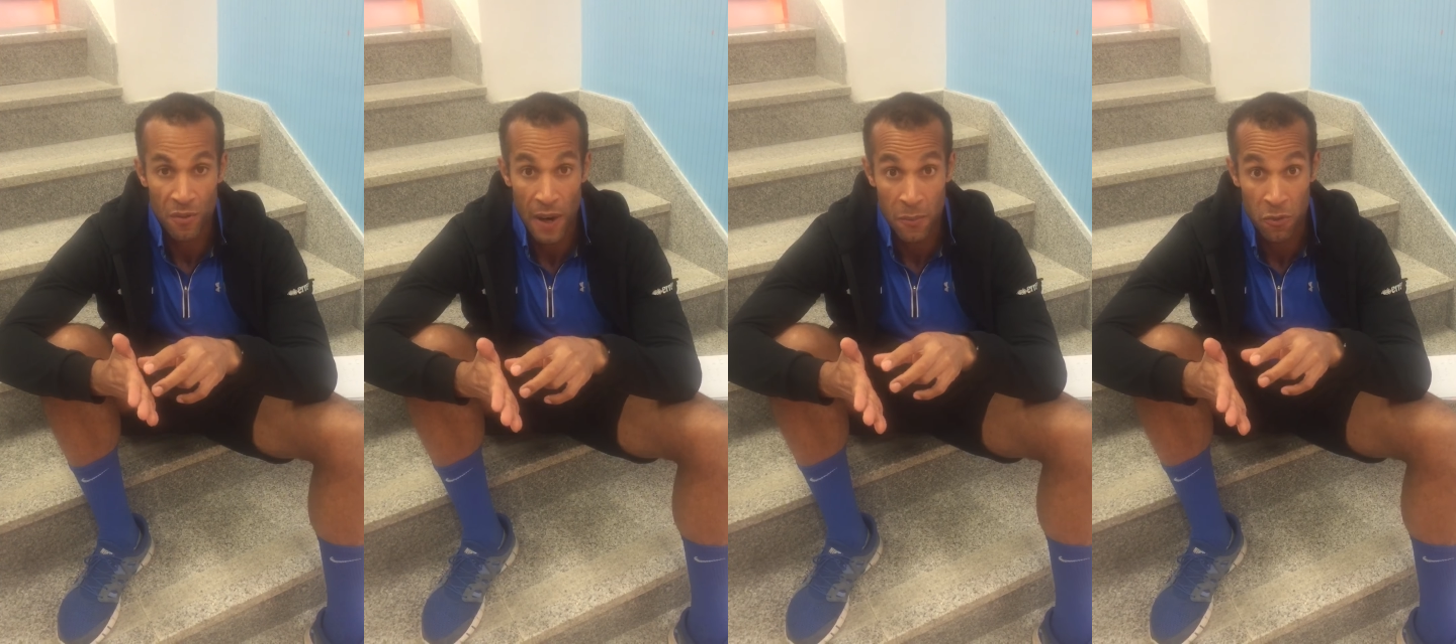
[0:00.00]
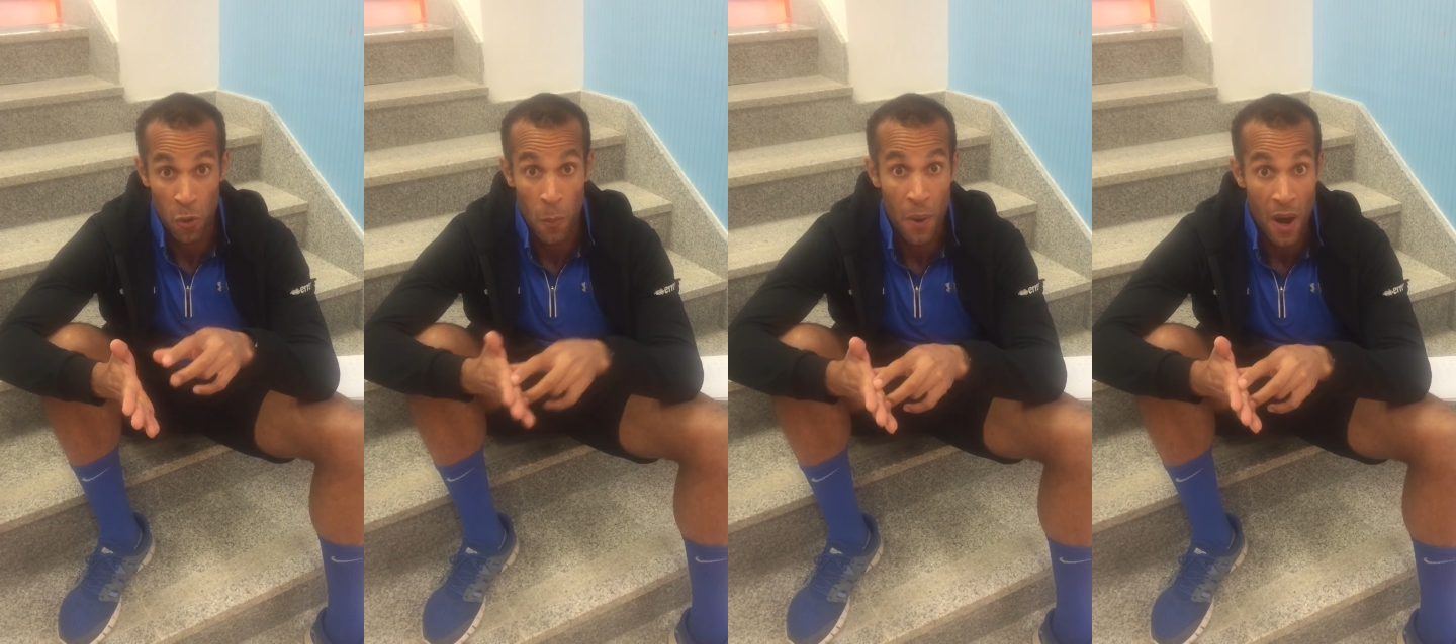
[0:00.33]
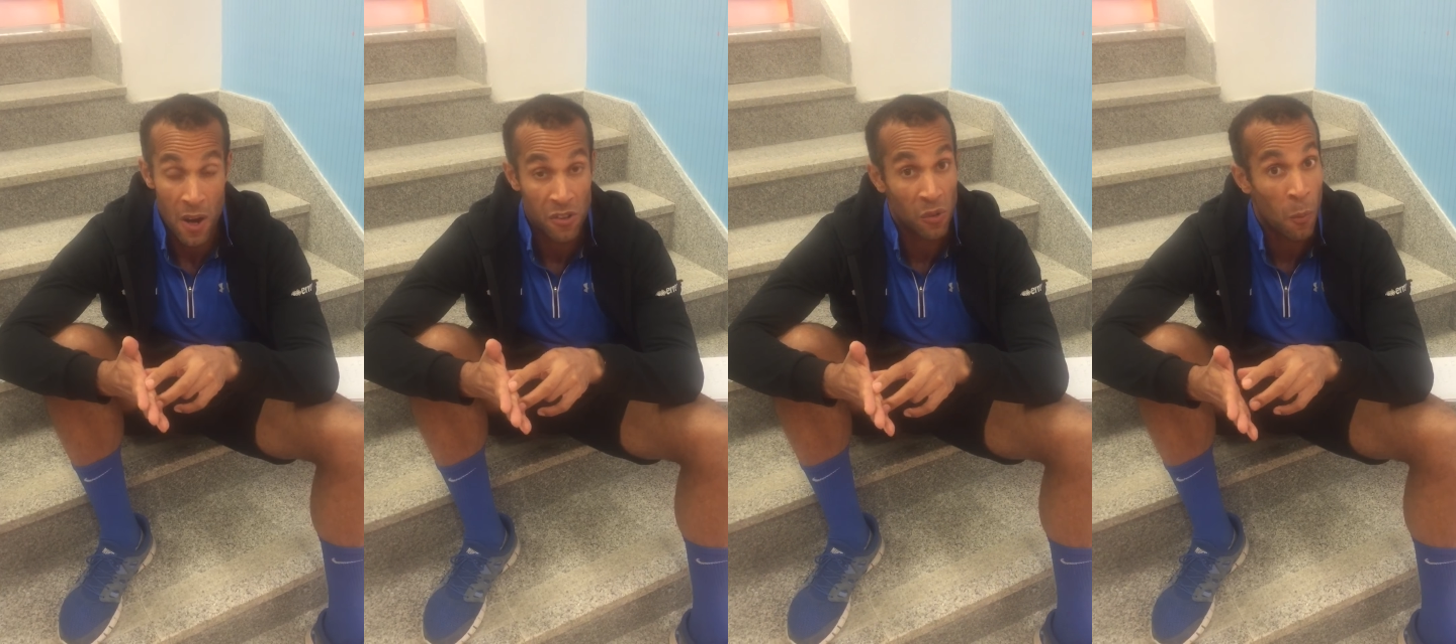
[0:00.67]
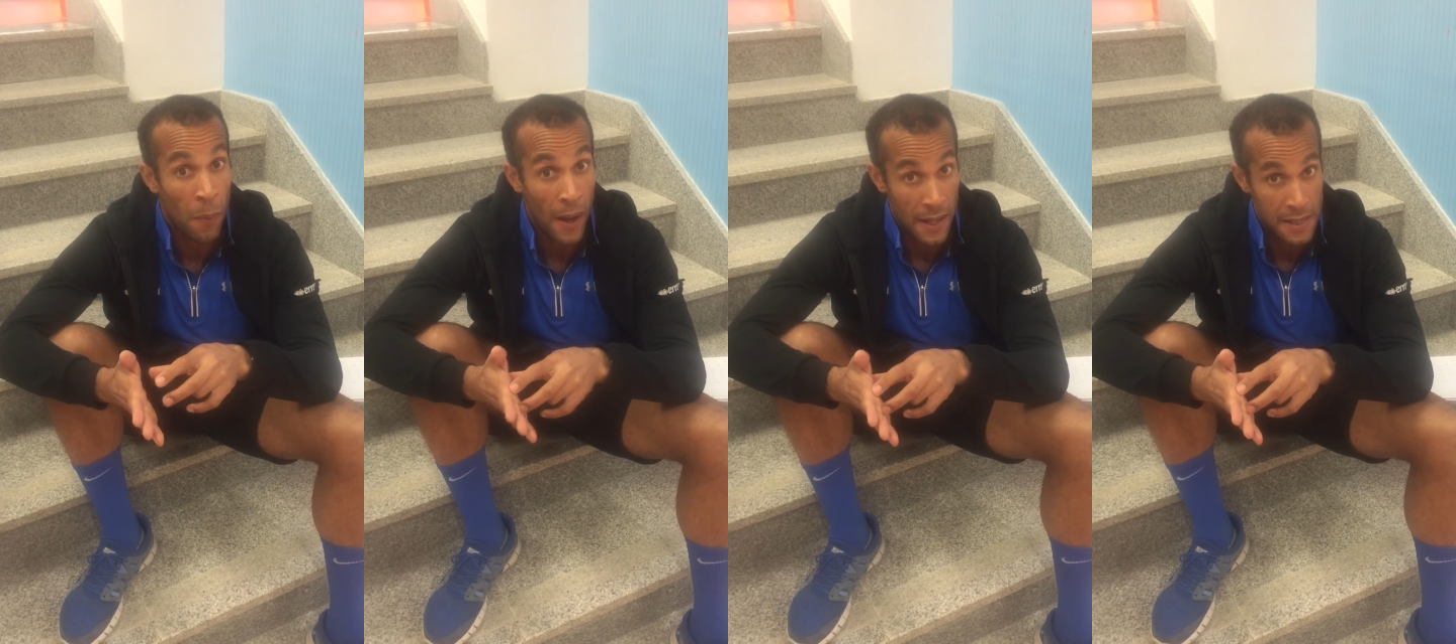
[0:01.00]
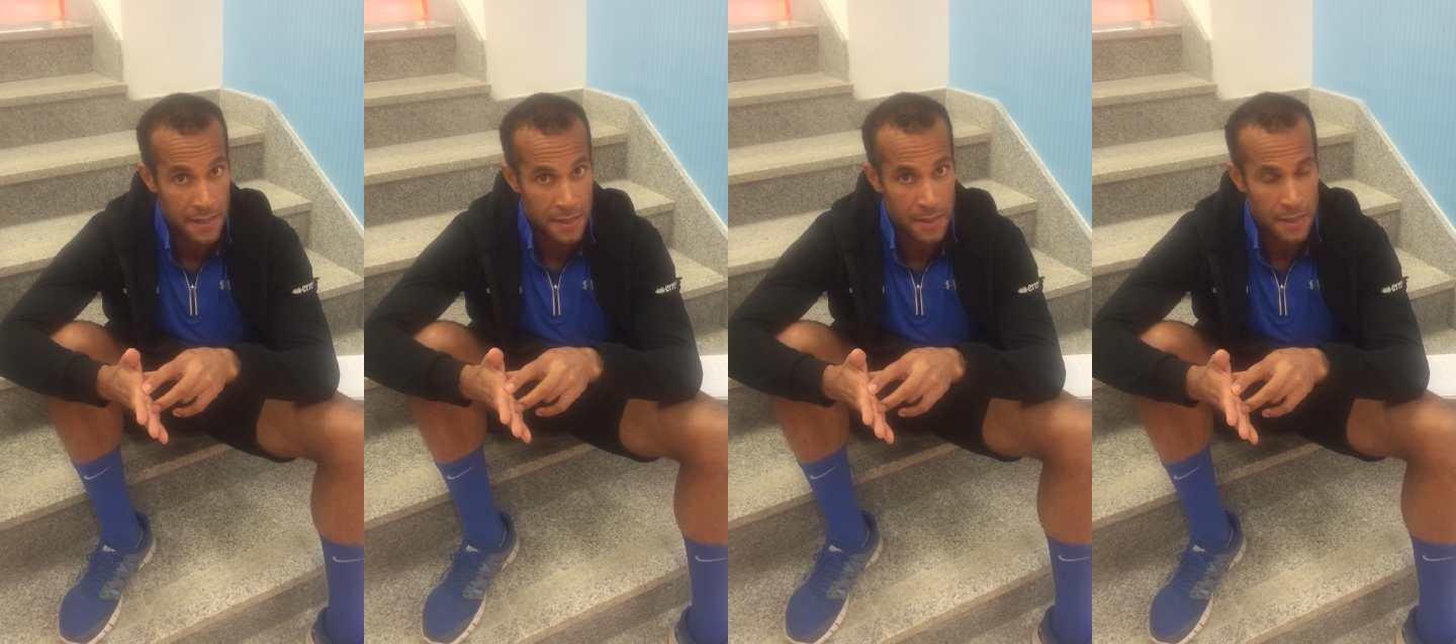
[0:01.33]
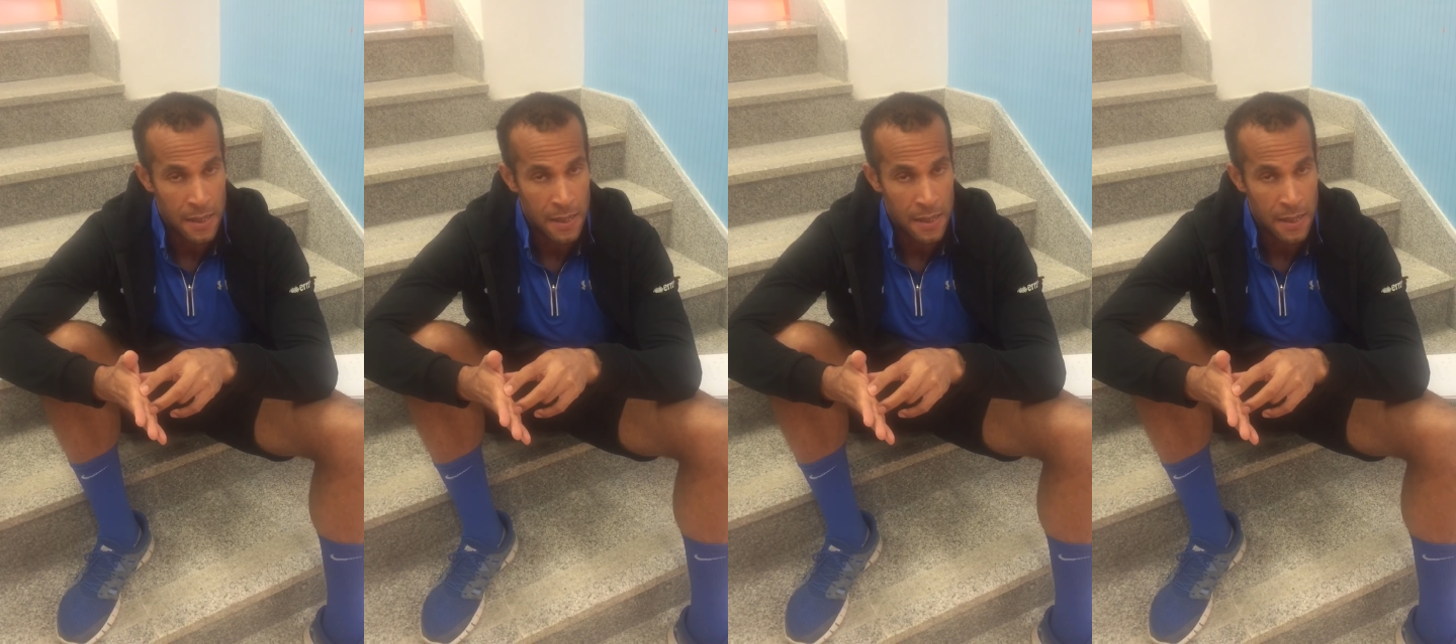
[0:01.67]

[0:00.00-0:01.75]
around your personal best.